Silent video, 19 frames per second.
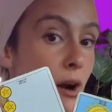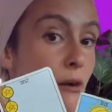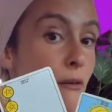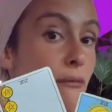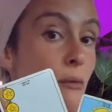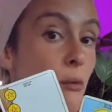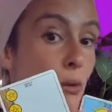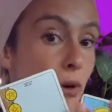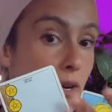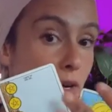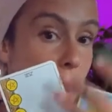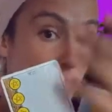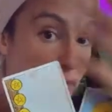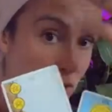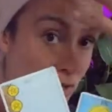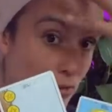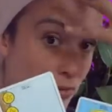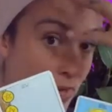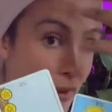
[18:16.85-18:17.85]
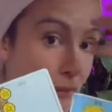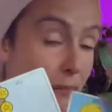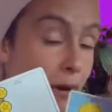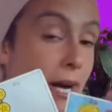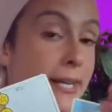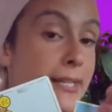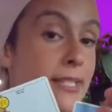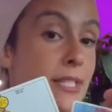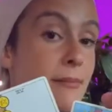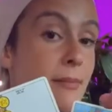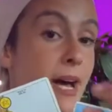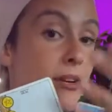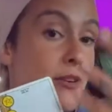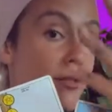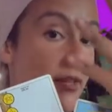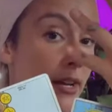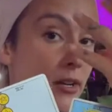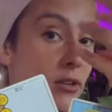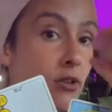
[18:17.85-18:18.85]
for you know that mind to
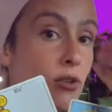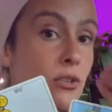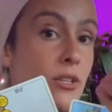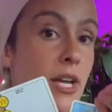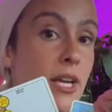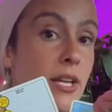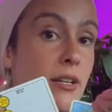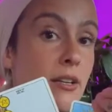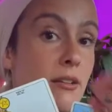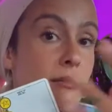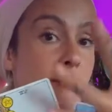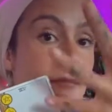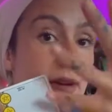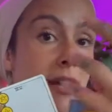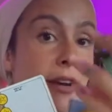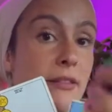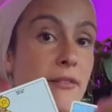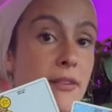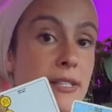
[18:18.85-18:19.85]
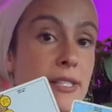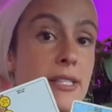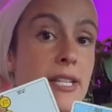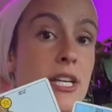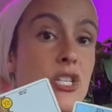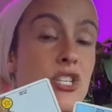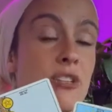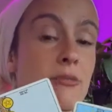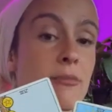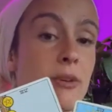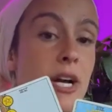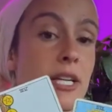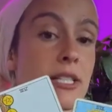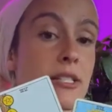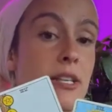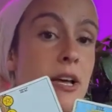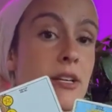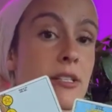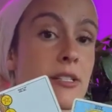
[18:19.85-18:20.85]
matter, that creative manifestation
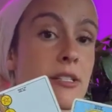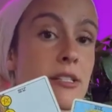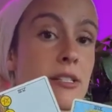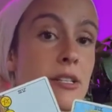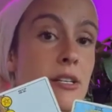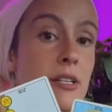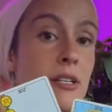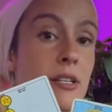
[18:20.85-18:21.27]
process.